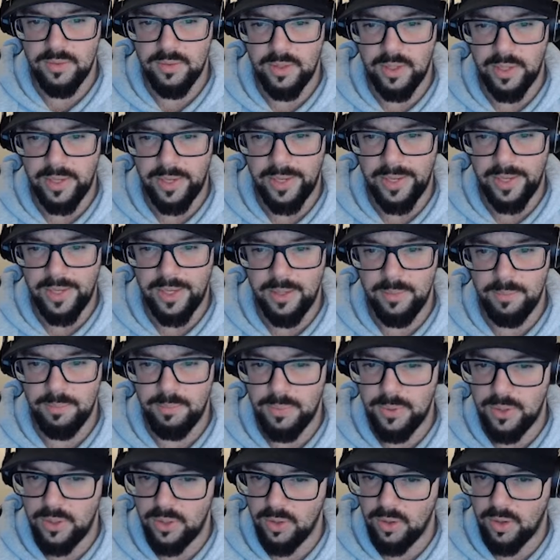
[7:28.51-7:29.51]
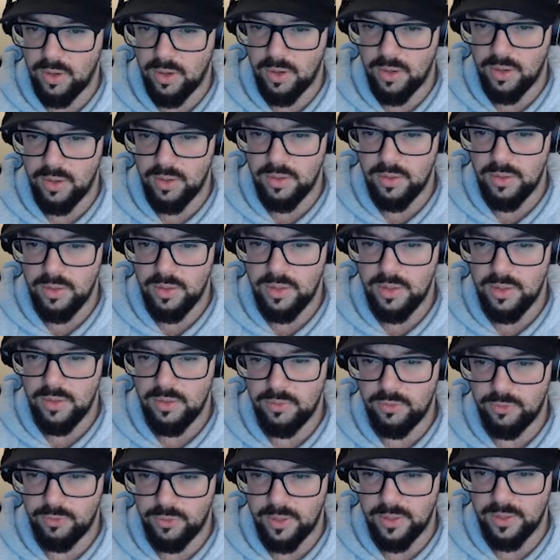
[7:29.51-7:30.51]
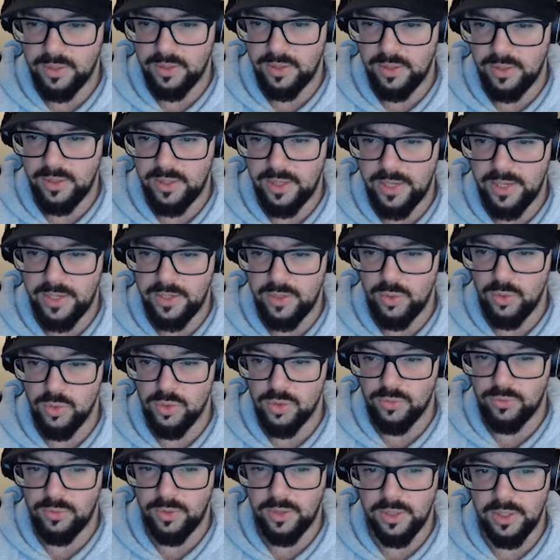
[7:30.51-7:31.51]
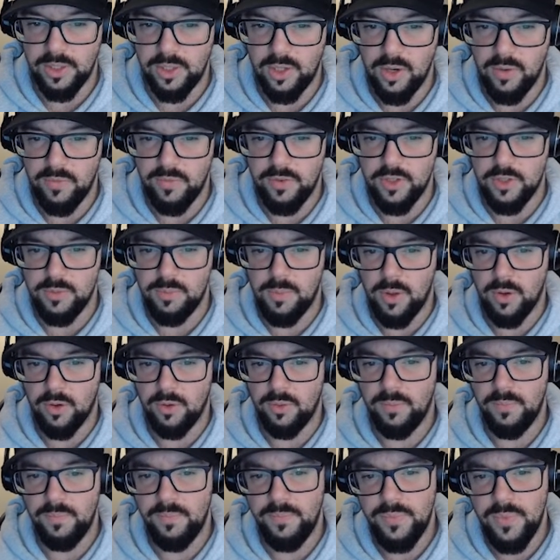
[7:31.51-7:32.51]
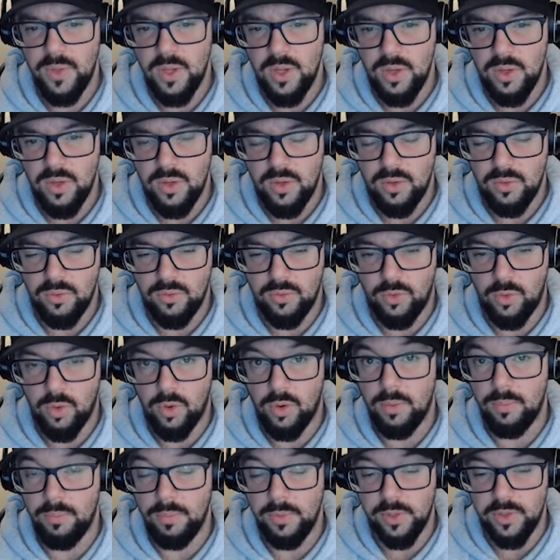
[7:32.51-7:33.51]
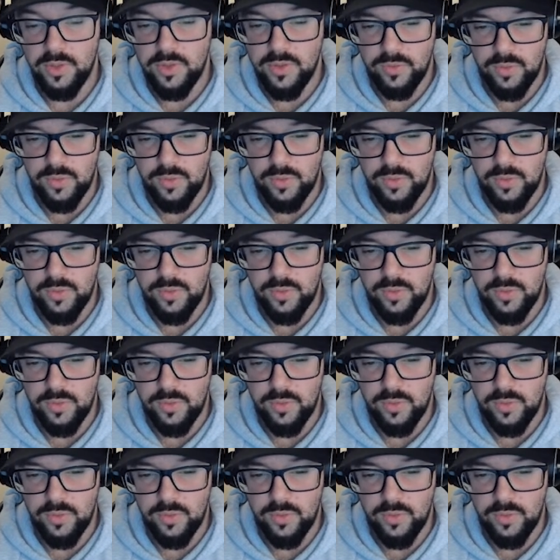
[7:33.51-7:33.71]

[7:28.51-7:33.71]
a PR-friendly and user-friendly governance model for millions of